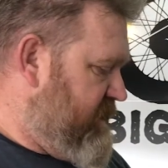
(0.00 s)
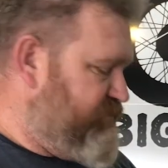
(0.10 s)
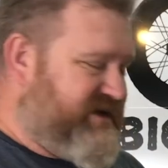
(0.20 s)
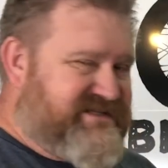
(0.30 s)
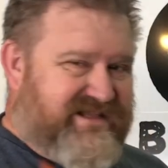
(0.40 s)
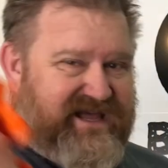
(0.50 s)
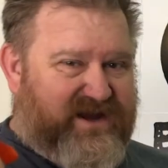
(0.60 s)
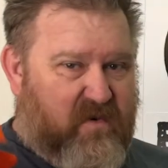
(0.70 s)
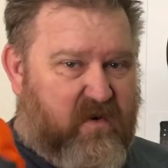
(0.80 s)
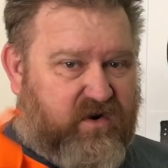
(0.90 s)
Plus I
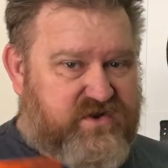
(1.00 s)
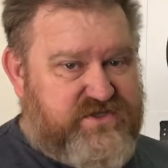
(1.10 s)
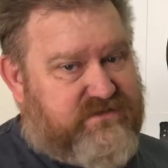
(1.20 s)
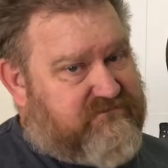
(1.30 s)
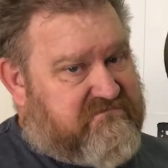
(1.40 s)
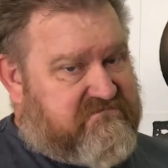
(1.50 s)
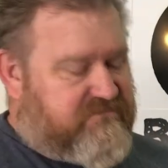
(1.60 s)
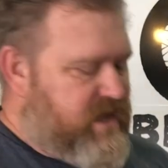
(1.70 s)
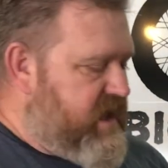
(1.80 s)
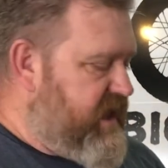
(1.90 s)
like orange,
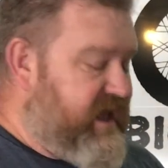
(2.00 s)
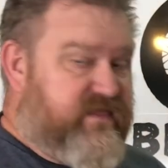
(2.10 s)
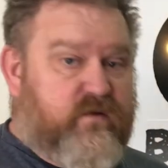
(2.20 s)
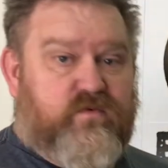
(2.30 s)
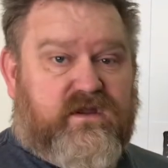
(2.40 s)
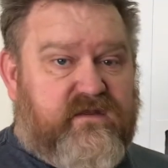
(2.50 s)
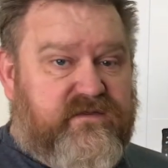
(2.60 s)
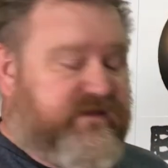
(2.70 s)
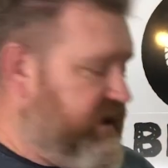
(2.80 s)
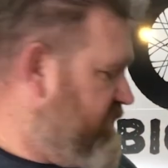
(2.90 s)
and they're really
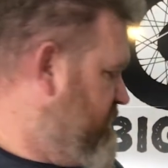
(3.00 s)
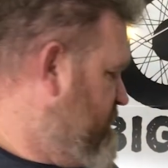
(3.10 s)
thick.